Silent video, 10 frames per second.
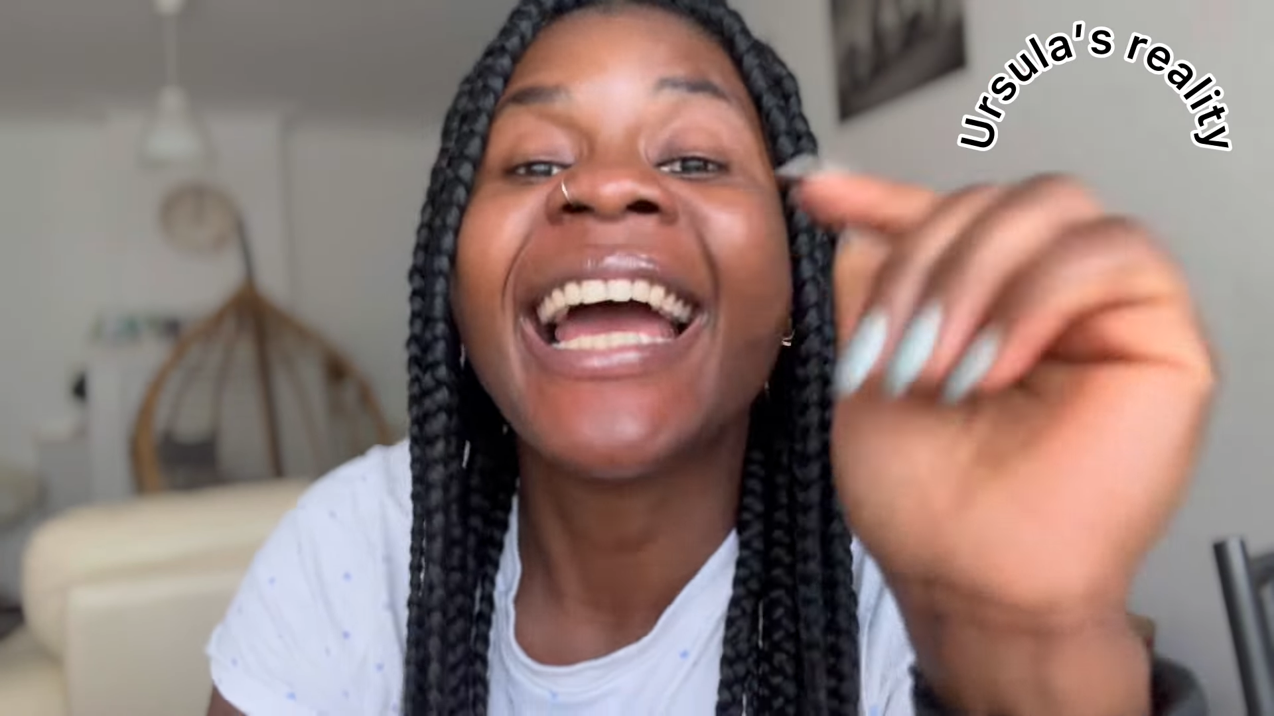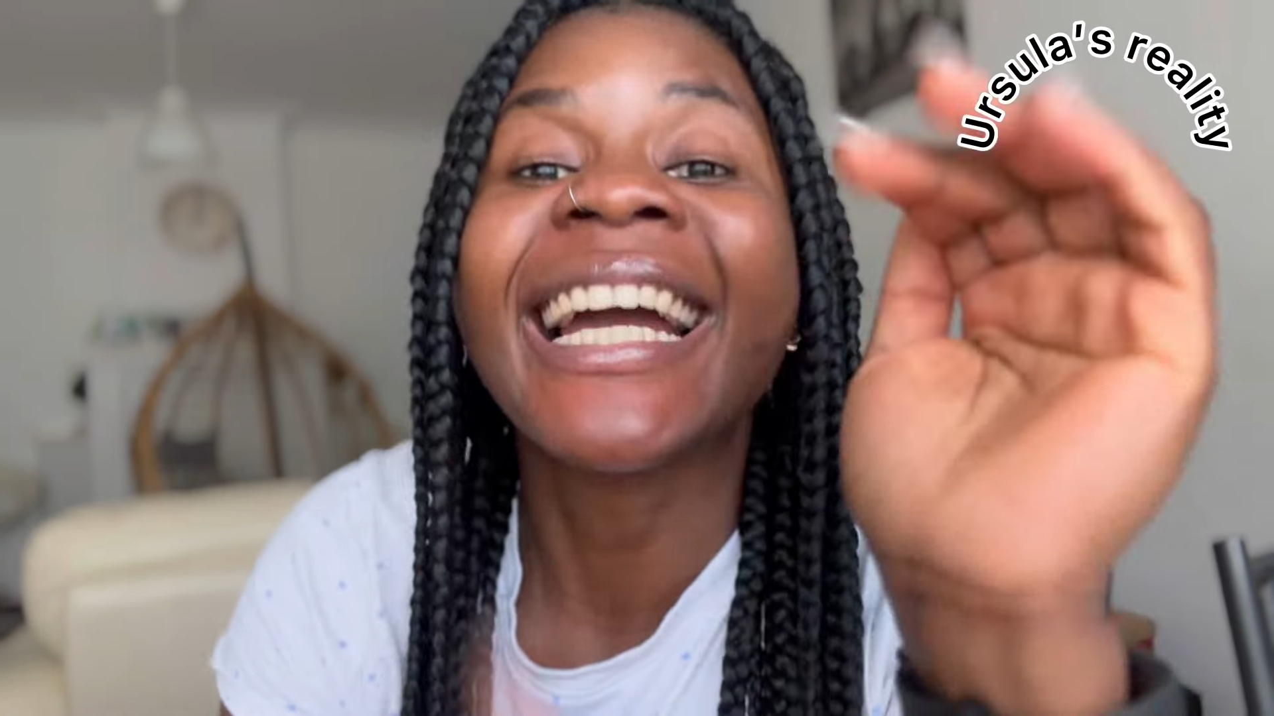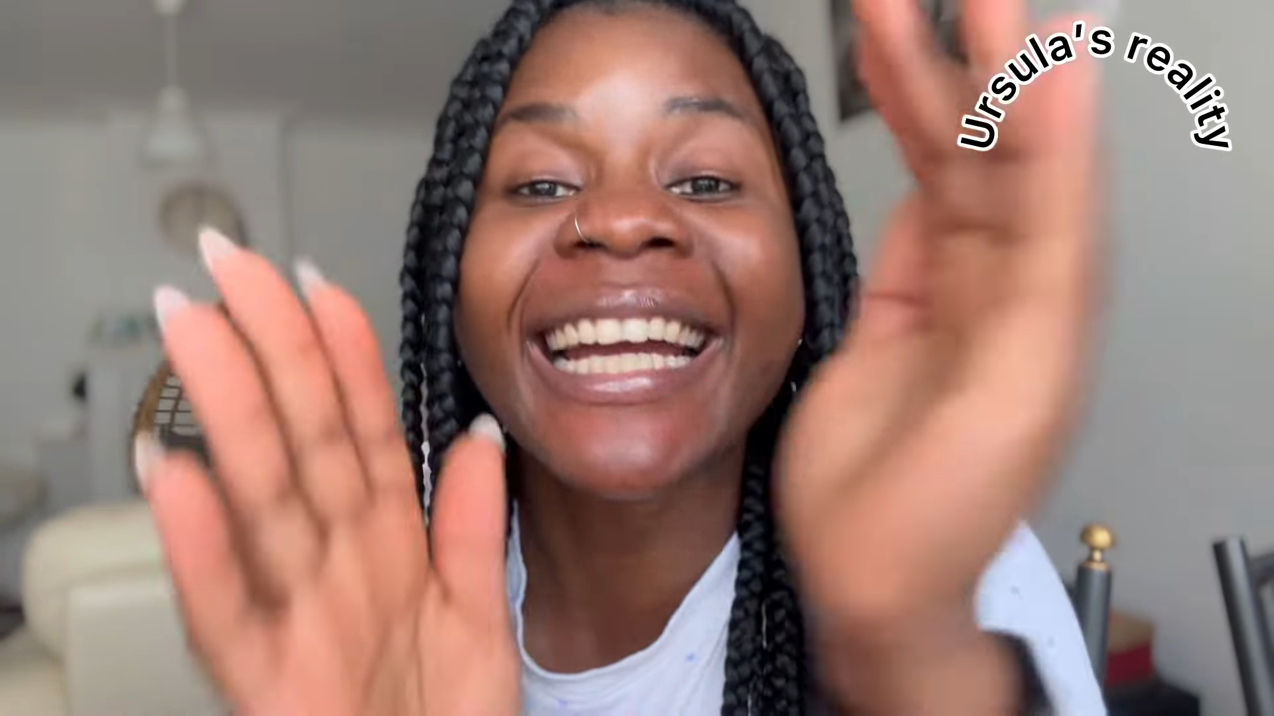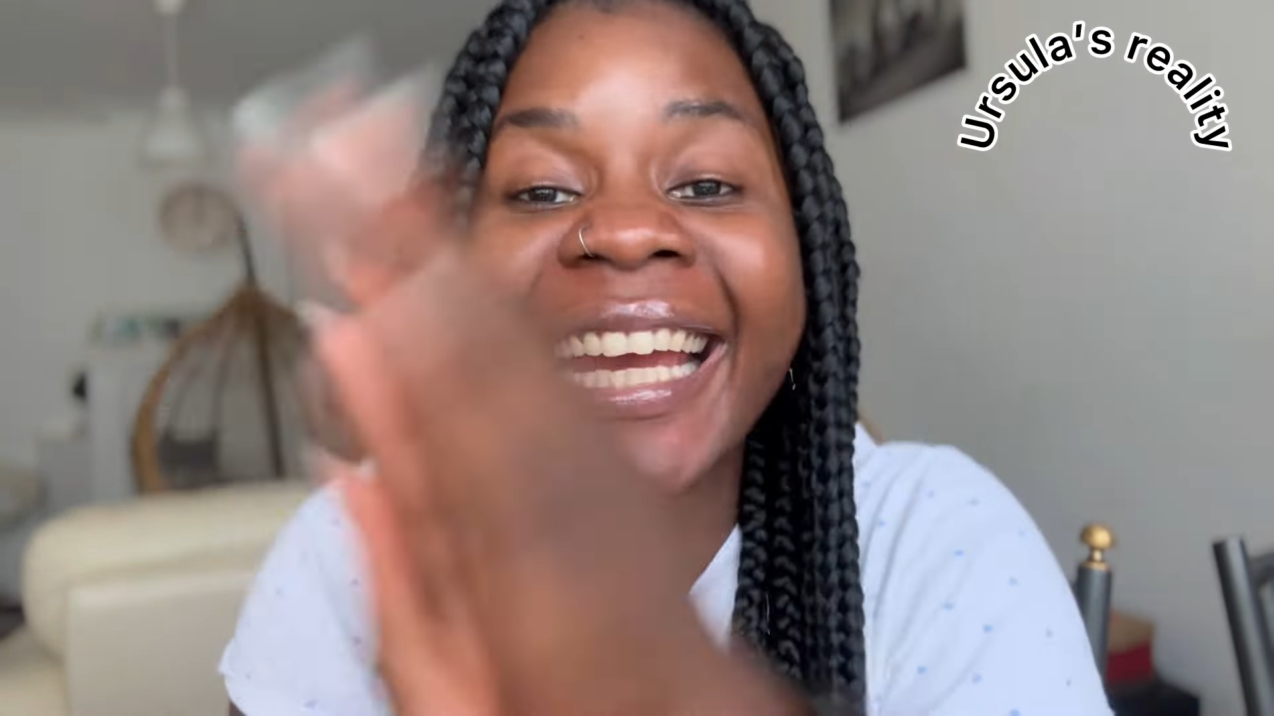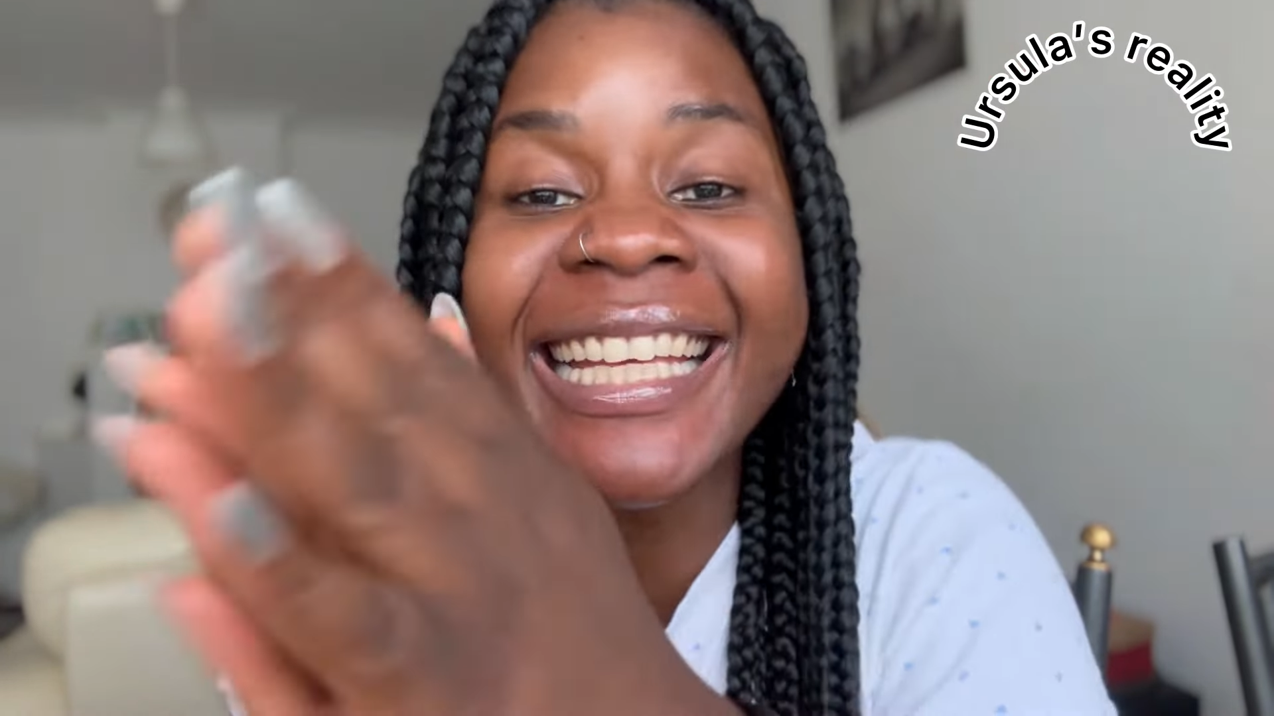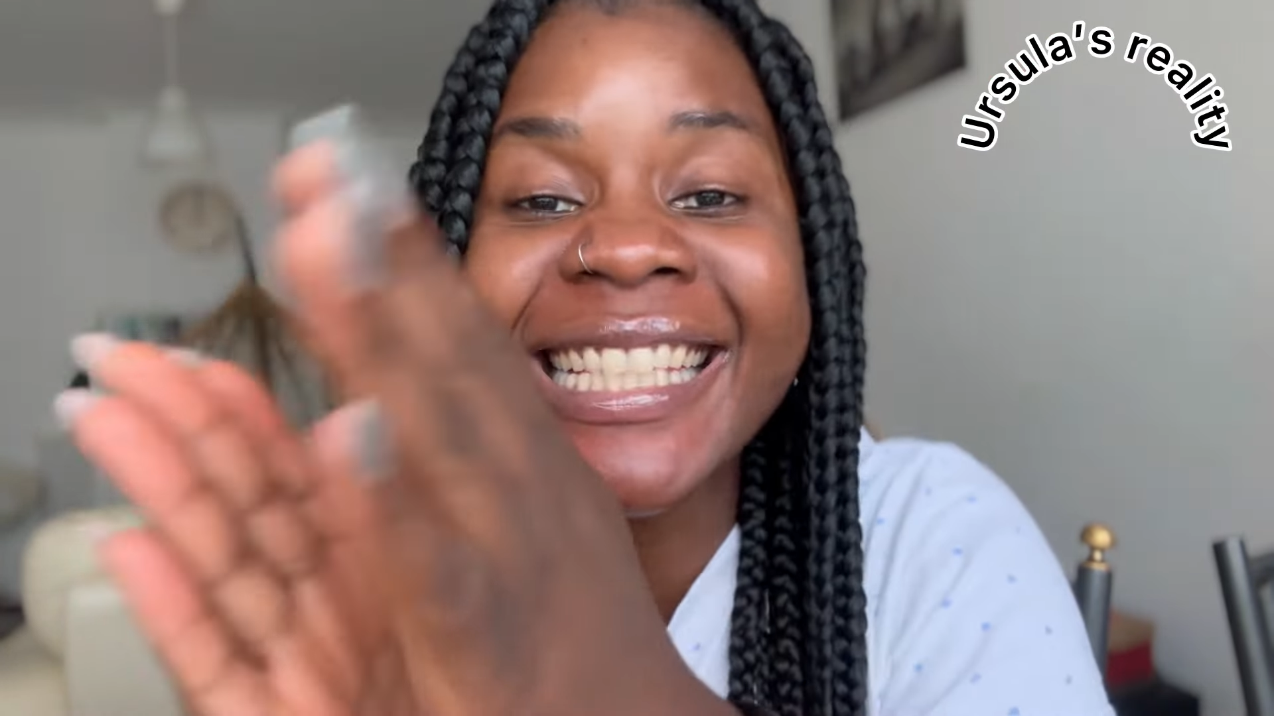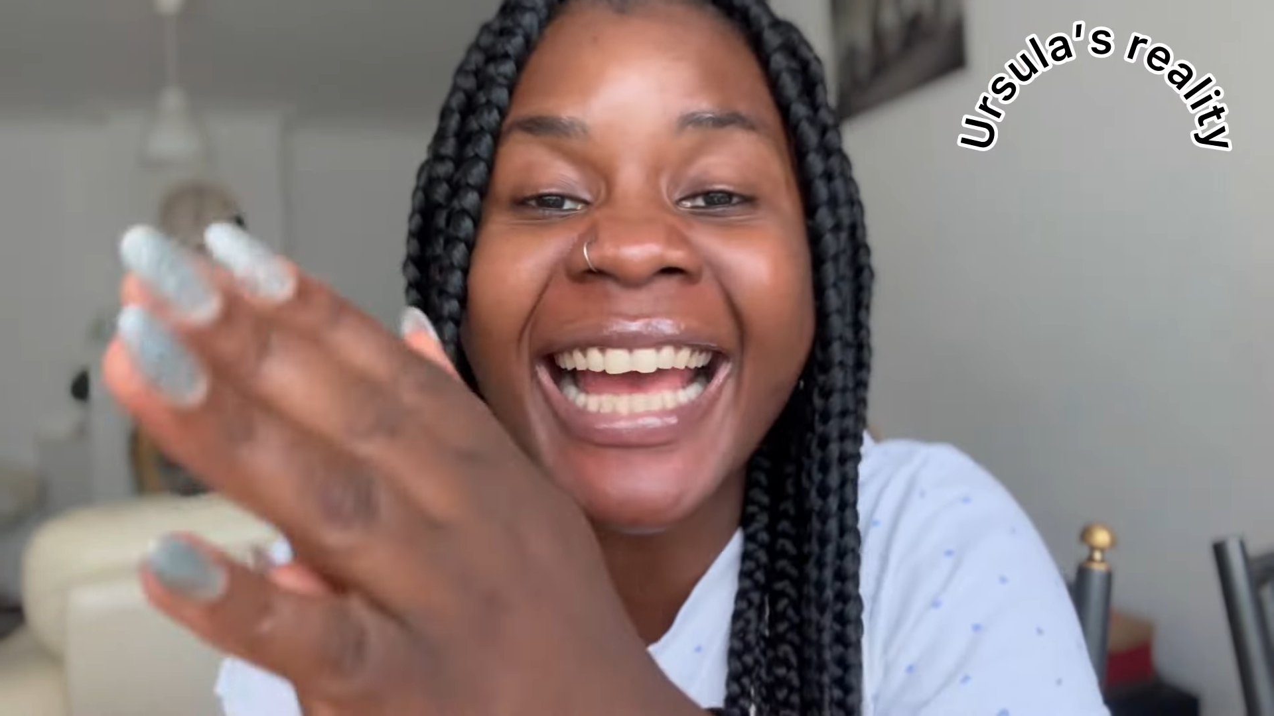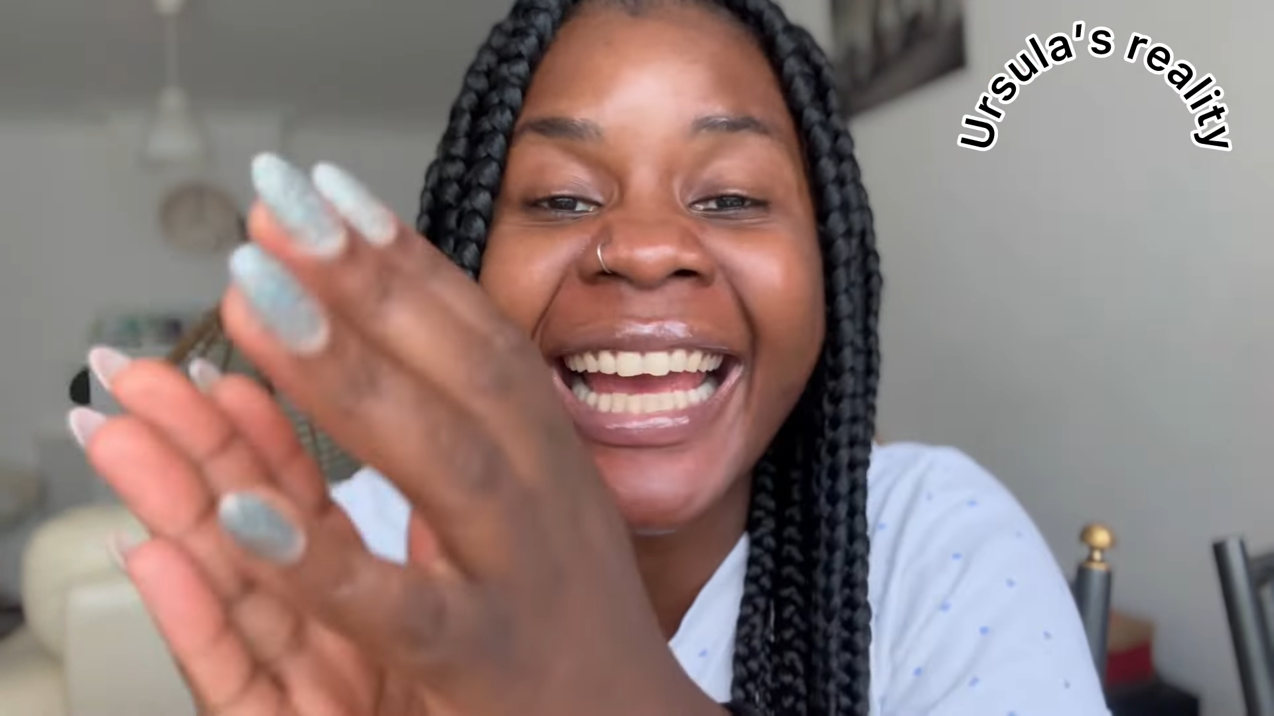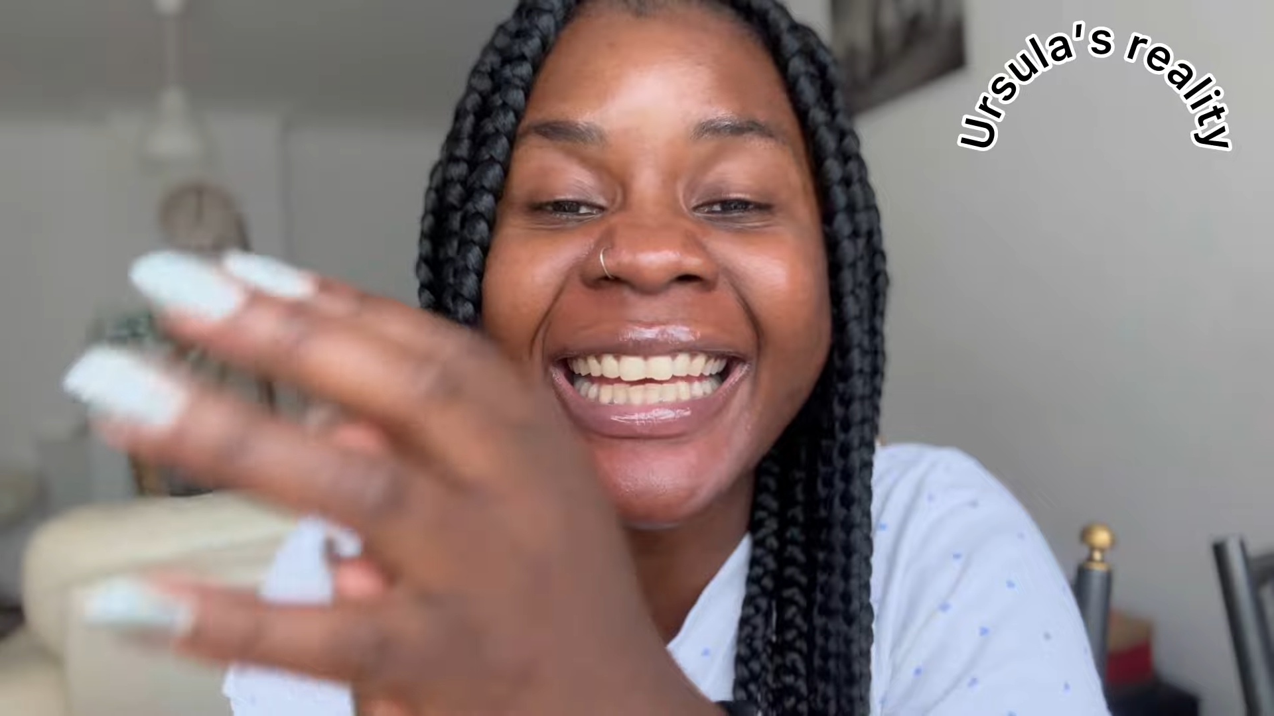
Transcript: Race can